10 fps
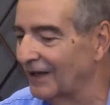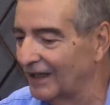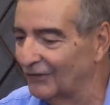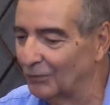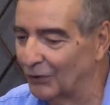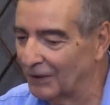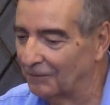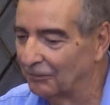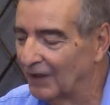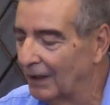kind of a book.
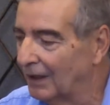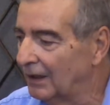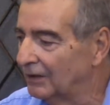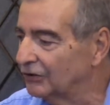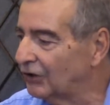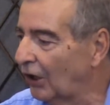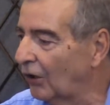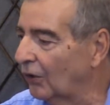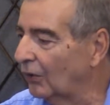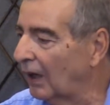
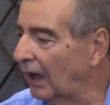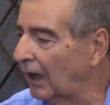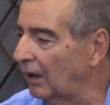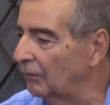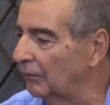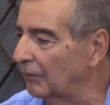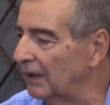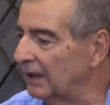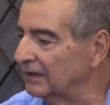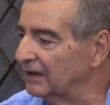So
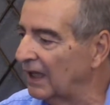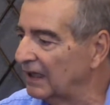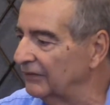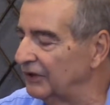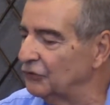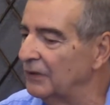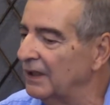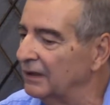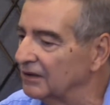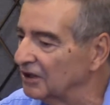there's a lot of
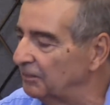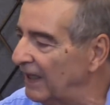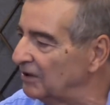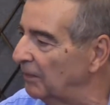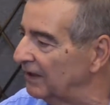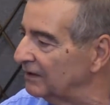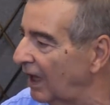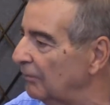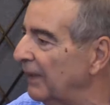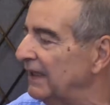intrigue and suspense, but it's
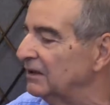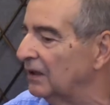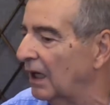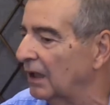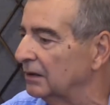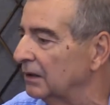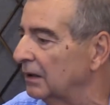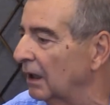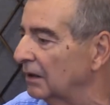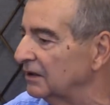all based
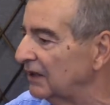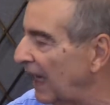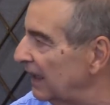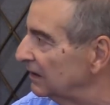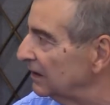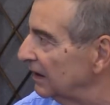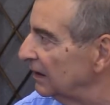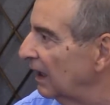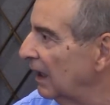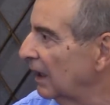on science
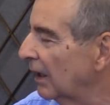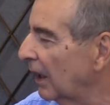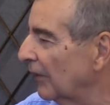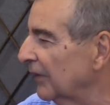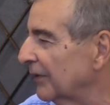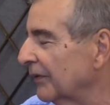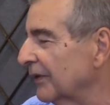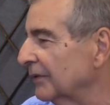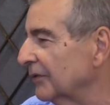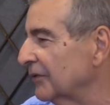and
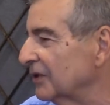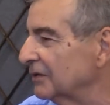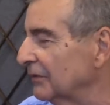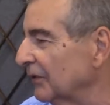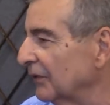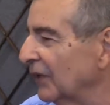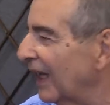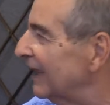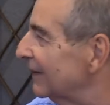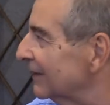just
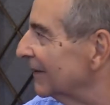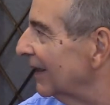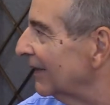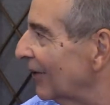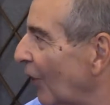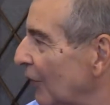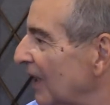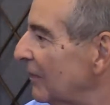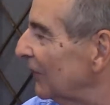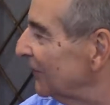light and the whole thing about